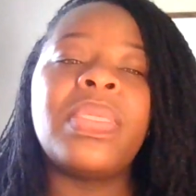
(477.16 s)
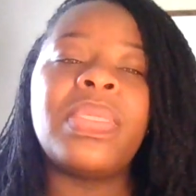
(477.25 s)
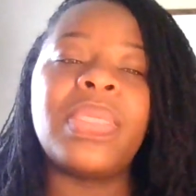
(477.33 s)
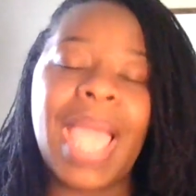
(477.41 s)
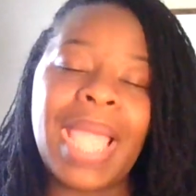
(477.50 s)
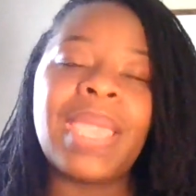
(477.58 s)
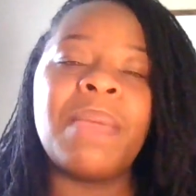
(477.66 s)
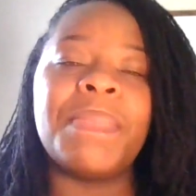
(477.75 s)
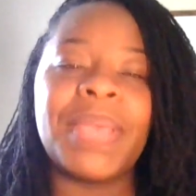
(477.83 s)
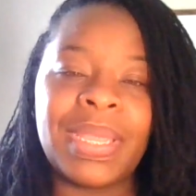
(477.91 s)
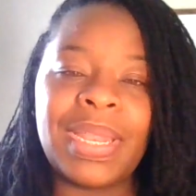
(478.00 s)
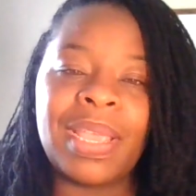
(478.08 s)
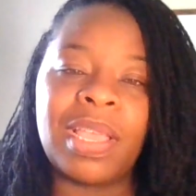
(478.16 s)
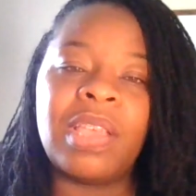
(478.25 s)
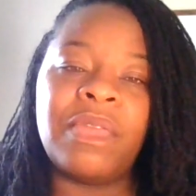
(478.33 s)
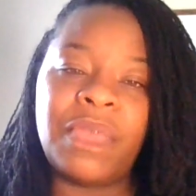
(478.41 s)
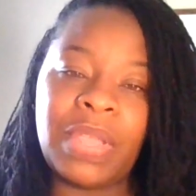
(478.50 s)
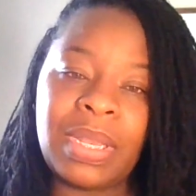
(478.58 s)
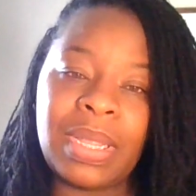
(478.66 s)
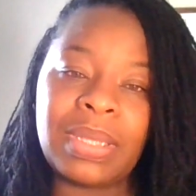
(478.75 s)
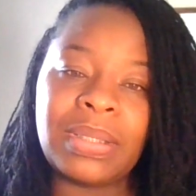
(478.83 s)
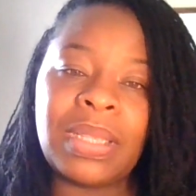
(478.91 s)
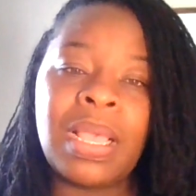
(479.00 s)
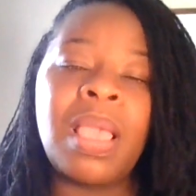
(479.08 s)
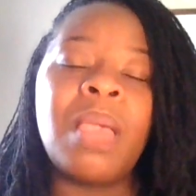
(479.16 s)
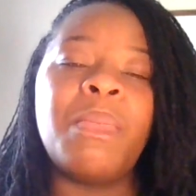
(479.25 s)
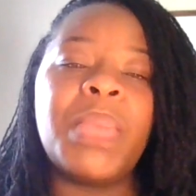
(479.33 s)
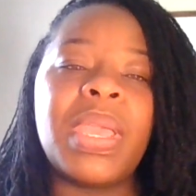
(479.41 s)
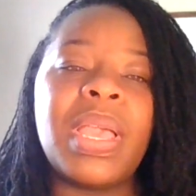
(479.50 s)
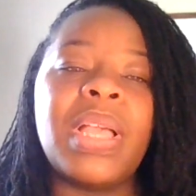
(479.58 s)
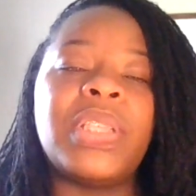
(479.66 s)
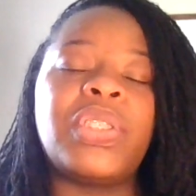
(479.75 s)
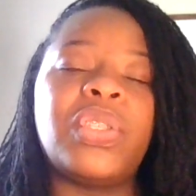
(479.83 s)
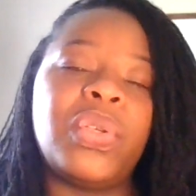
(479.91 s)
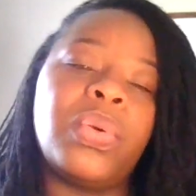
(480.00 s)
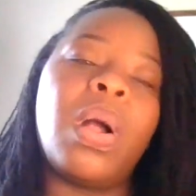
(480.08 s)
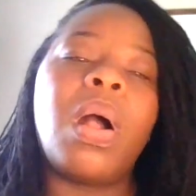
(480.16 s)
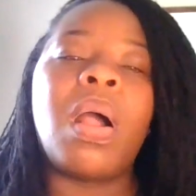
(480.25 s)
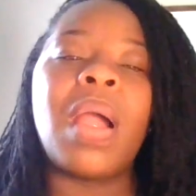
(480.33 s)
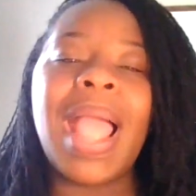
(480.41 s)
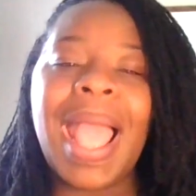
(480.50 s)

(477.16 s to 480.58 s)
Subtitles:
that can be an inconvenience because you are